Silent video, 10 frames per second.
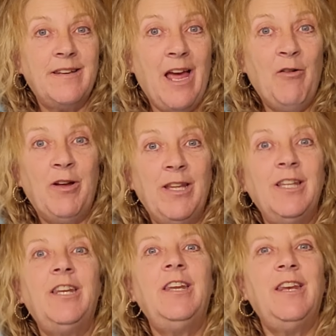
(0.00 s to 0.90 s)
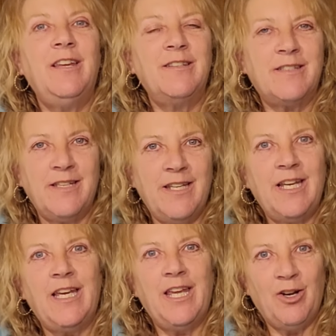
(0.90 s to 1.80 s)
now inland and is
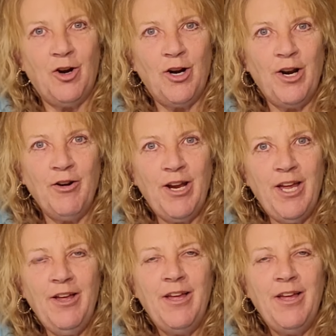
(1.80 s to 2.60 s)
hitting in our area.